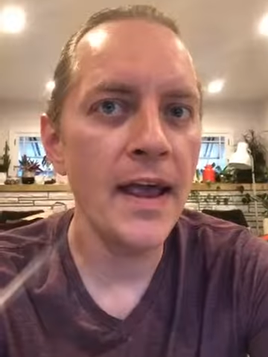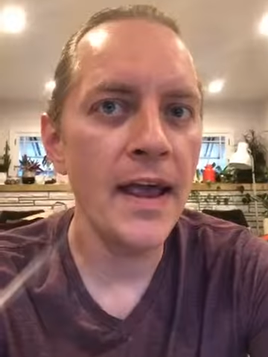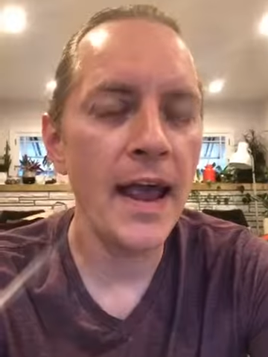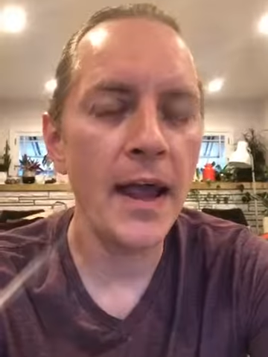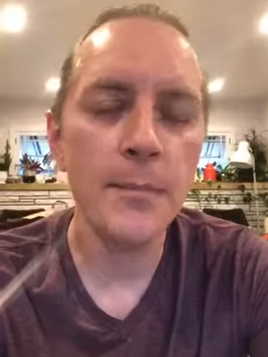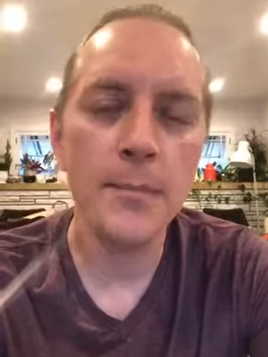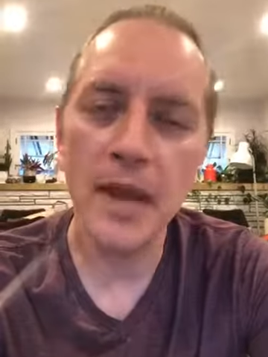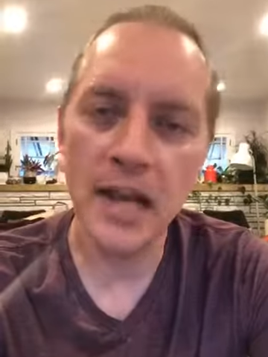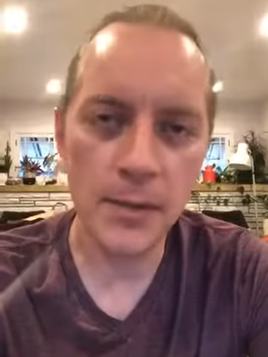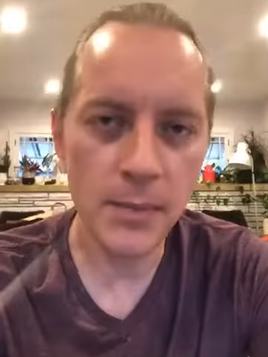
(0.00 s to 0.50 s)

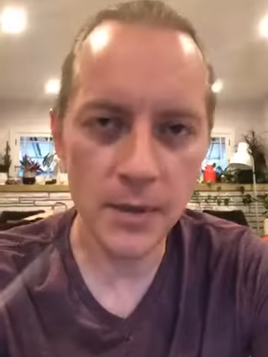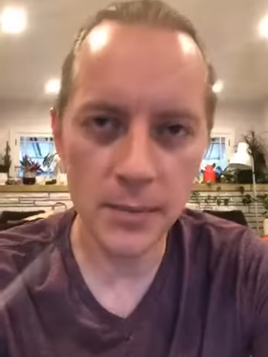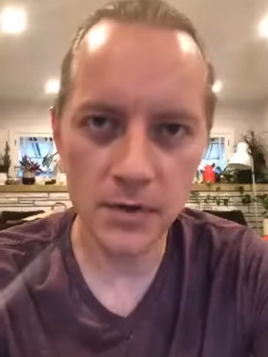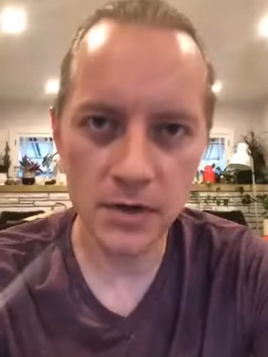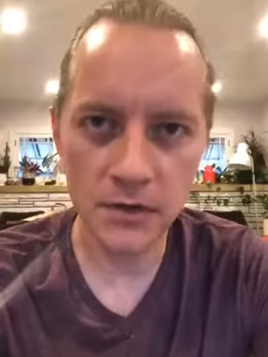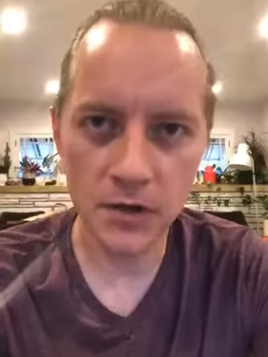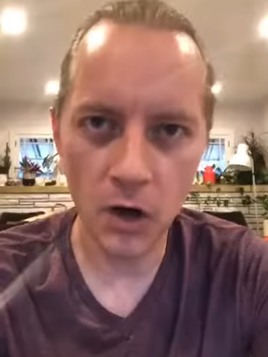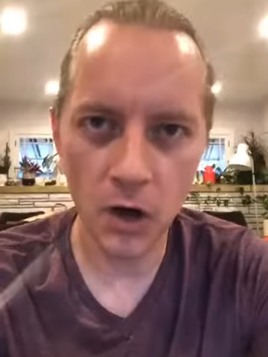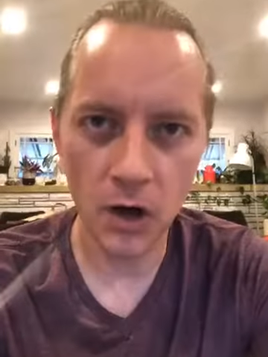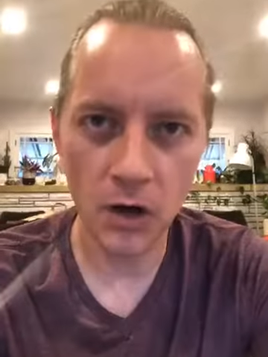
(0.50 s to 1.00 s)
and many people
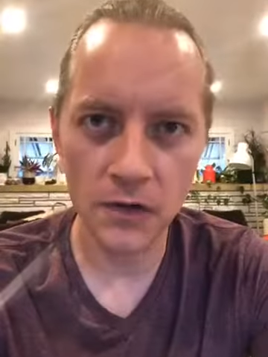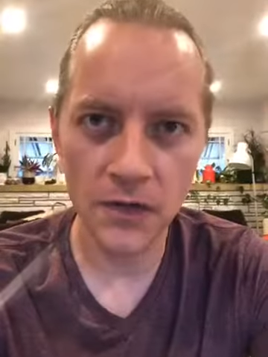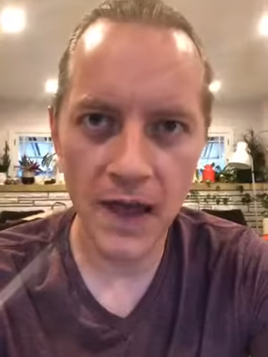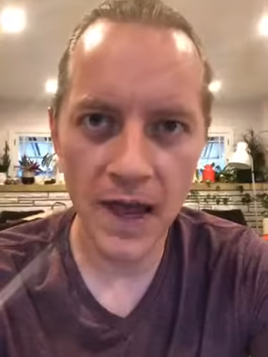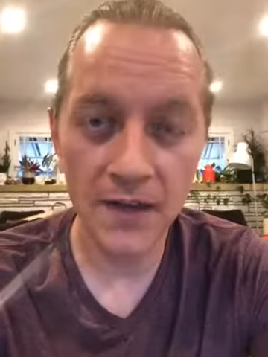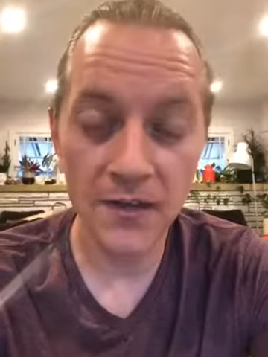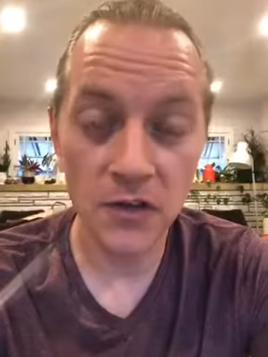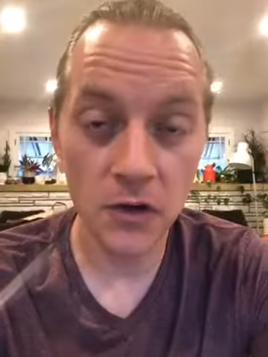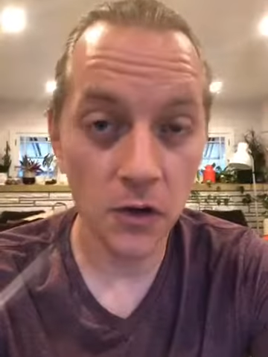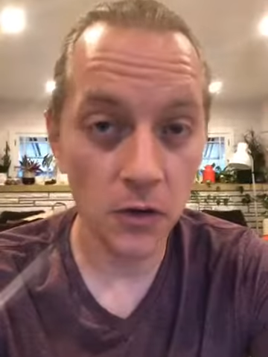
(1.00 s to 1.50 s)
have called
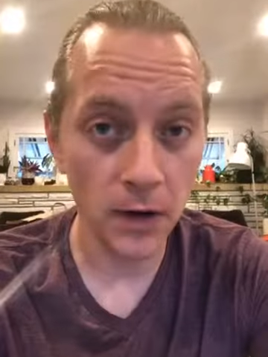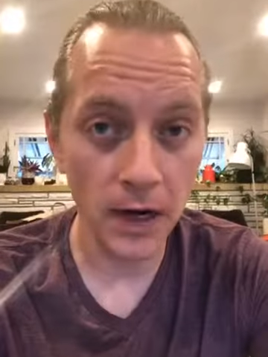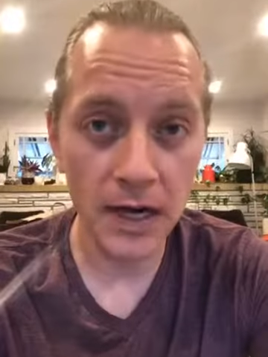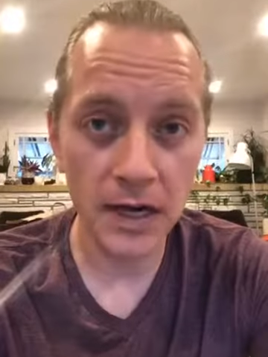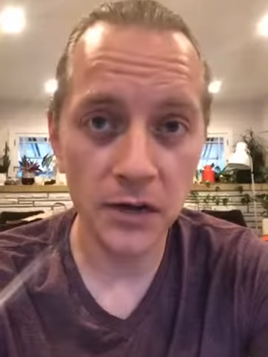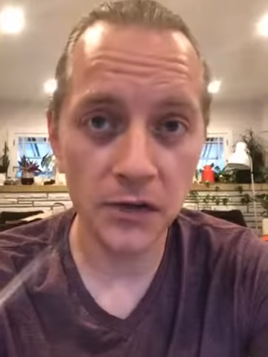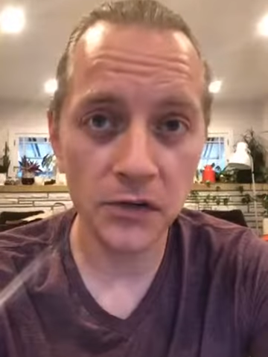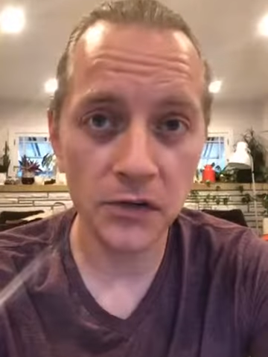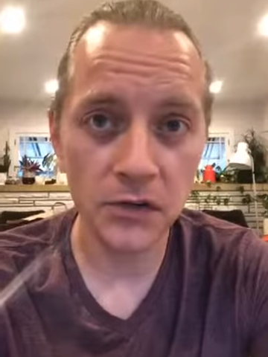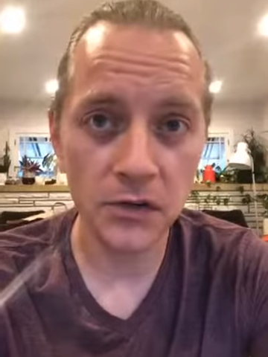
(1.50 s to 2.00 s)
that the
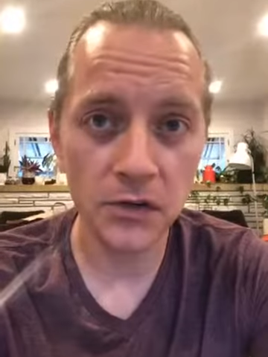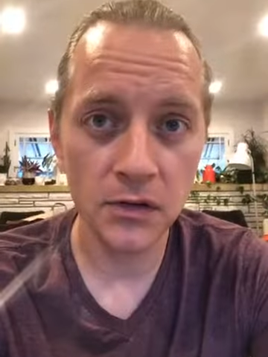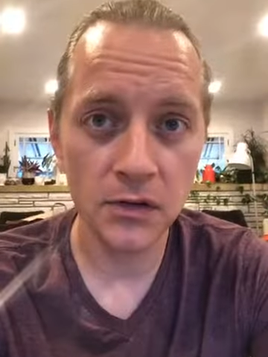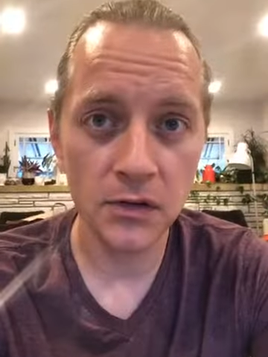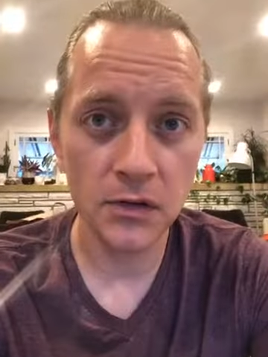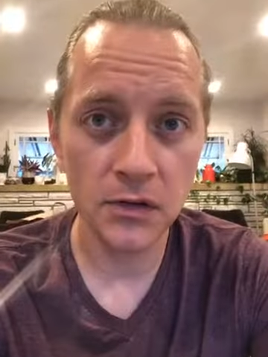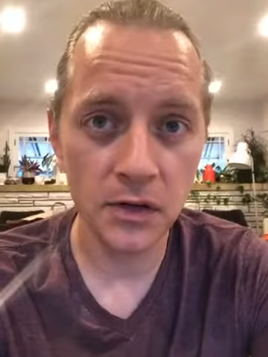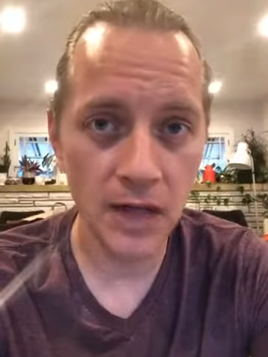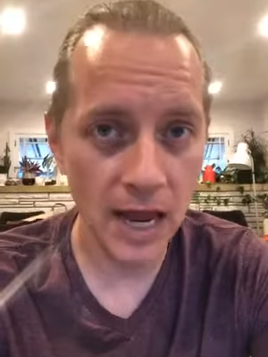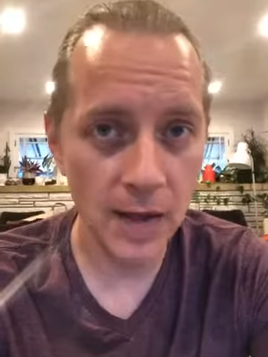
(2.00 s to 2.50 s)
greatest
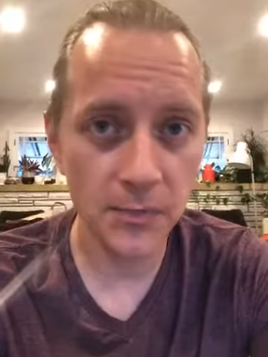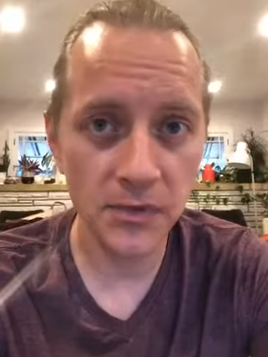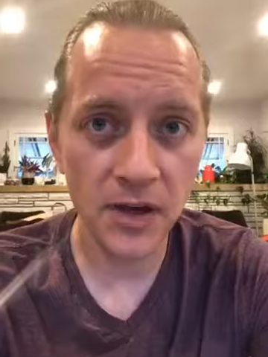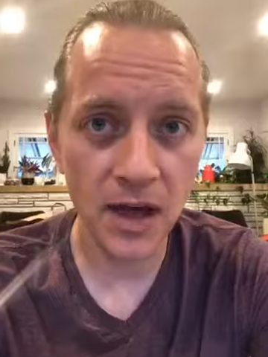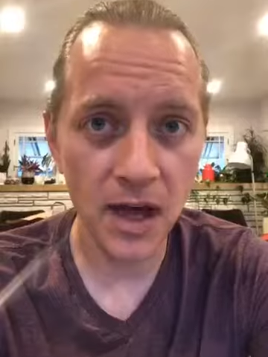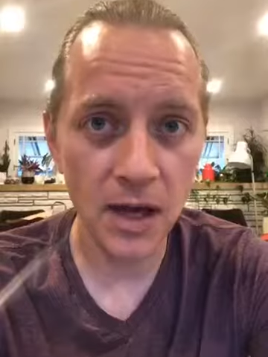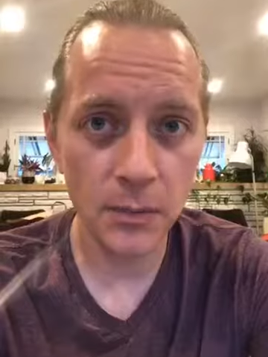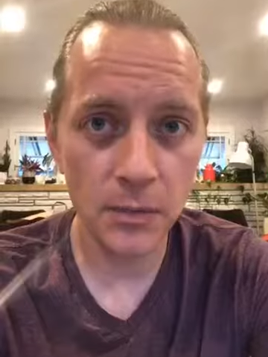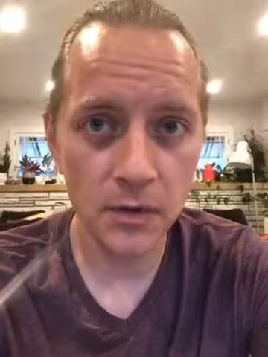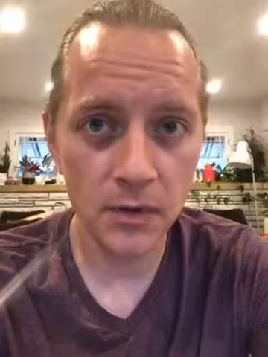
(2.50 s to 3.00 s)

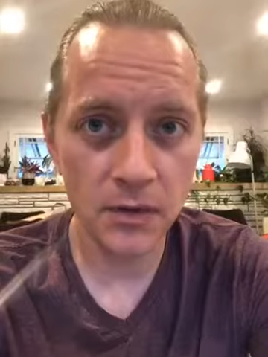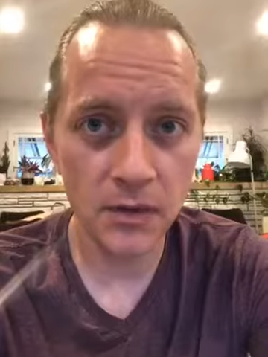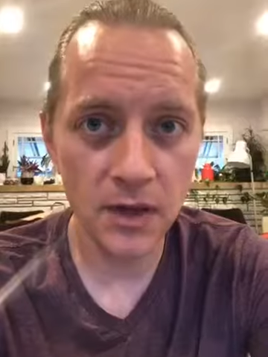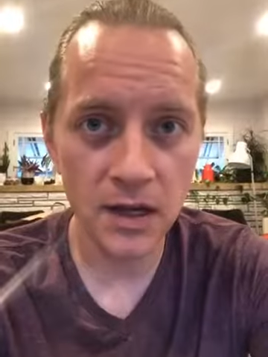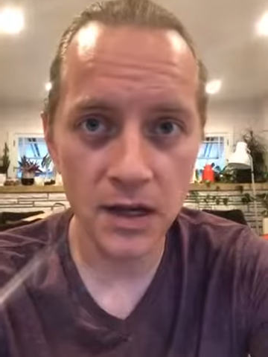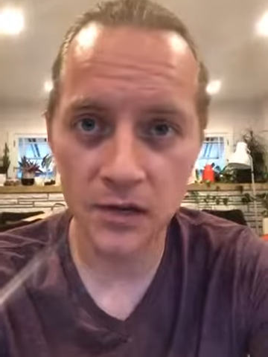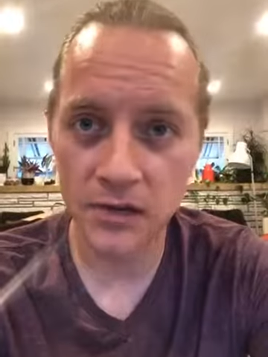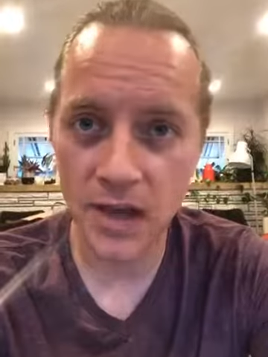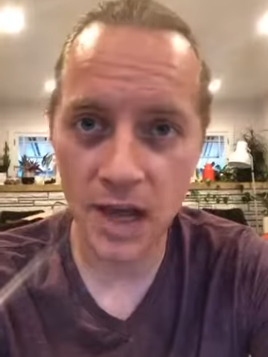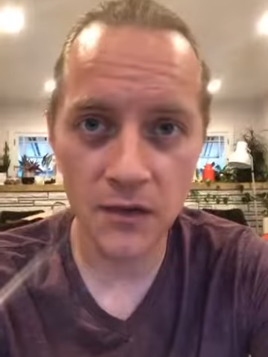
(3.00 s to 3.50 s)
laptop that
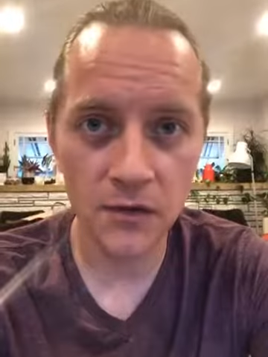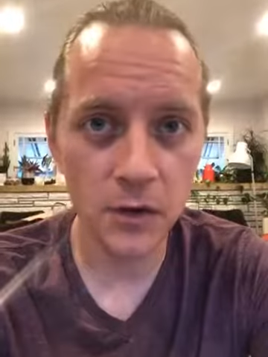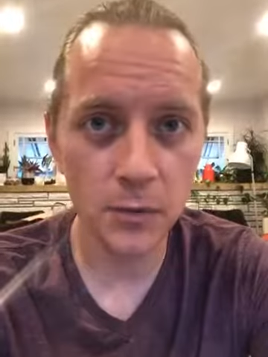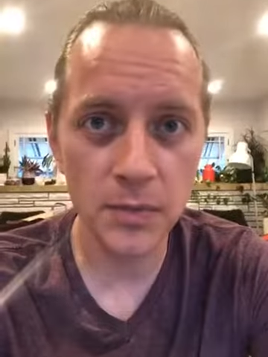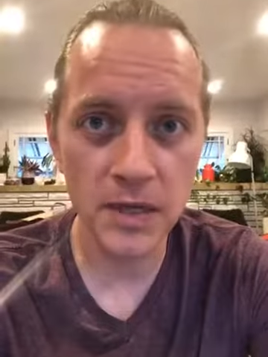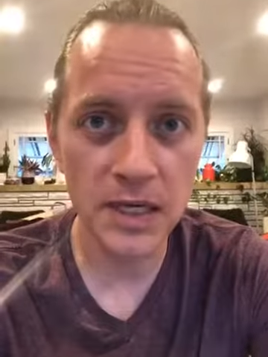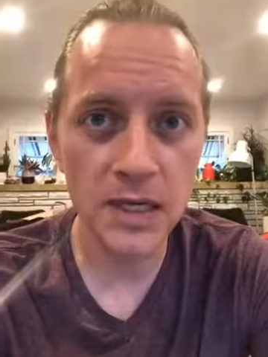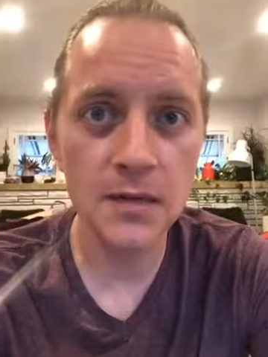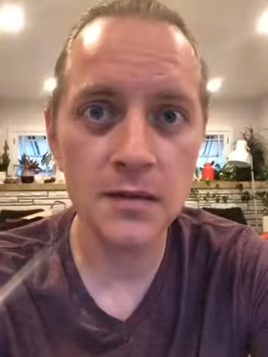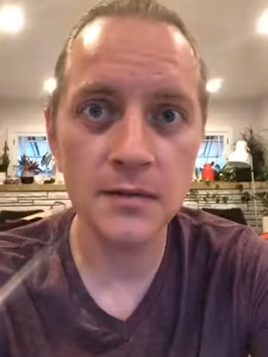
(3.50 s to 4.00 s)
has ever
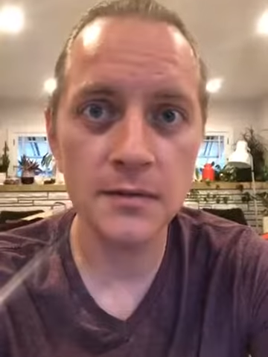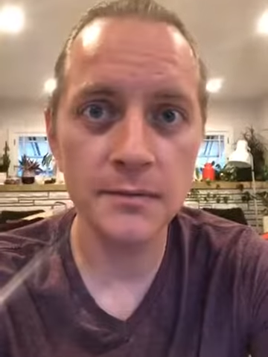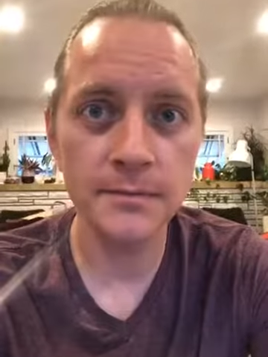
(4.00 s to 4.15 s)
been.